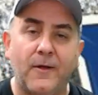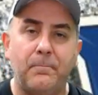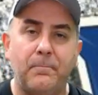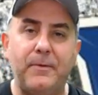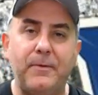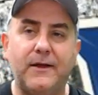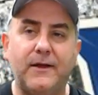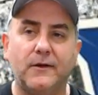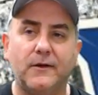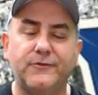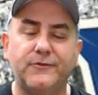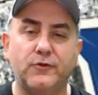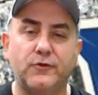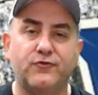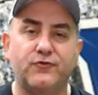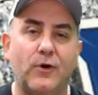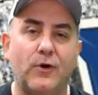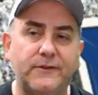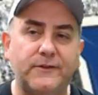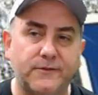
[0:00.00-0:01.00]
because their
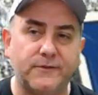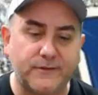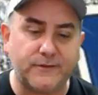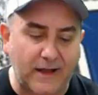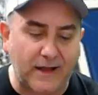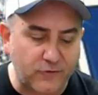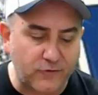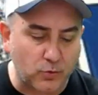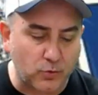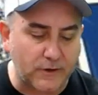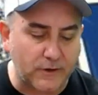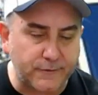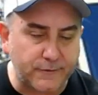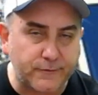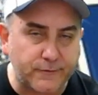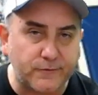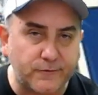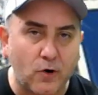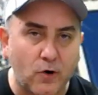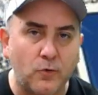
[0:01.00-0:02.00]
strength of schedule is
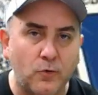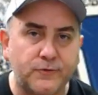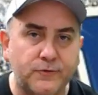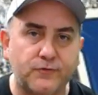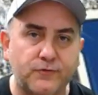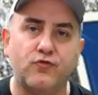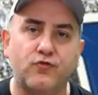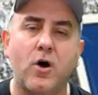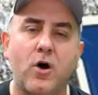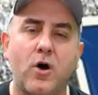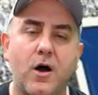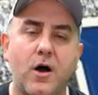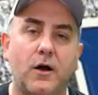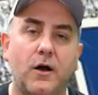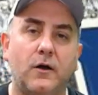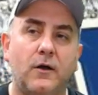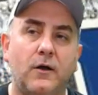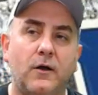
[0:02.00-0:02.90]
so strong